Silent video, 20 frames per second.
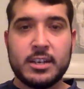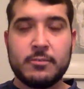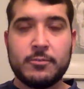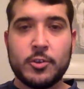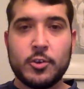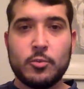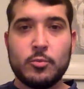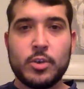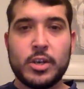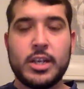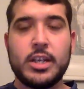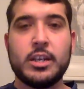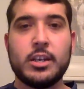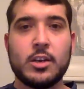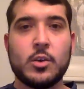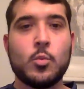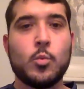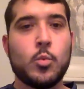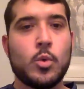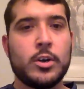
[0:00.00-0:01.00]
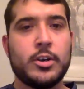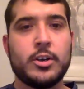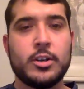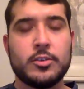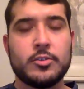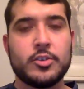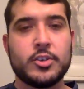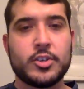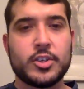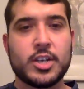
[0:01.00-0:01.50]
If you're running a
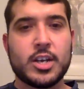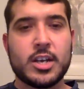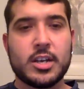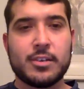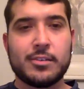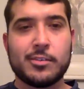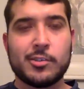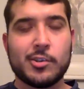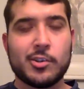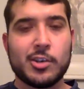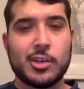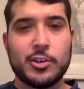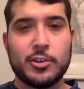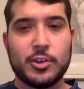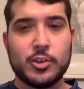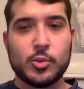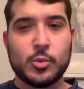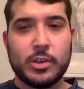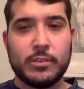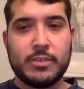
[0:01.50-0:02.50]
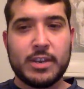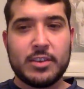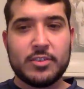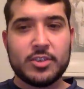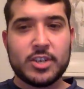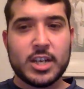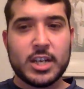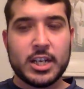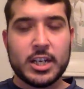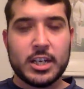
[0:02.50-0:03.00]
100 shot or 125
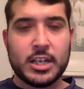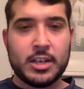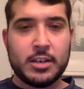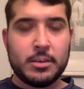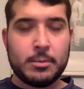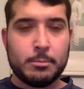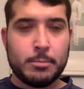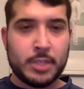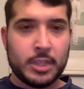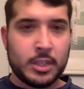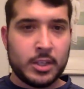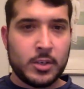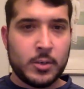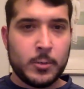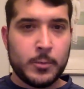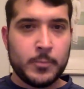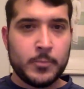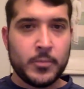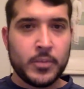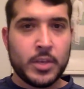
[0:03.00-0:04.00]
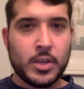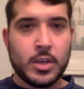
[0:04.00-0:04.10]
shot and below,